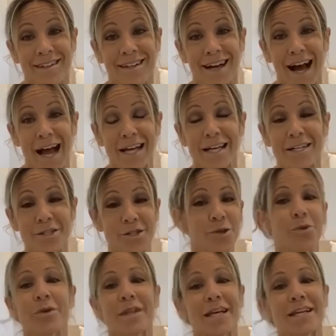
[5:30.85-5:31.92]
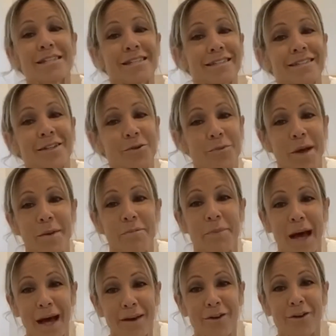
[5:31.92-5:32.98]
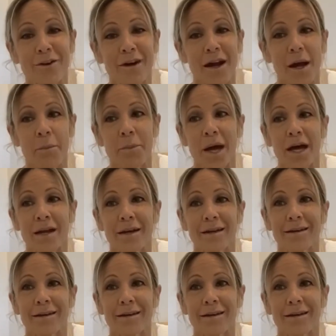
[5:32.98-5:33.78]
I can do things a little bit better, but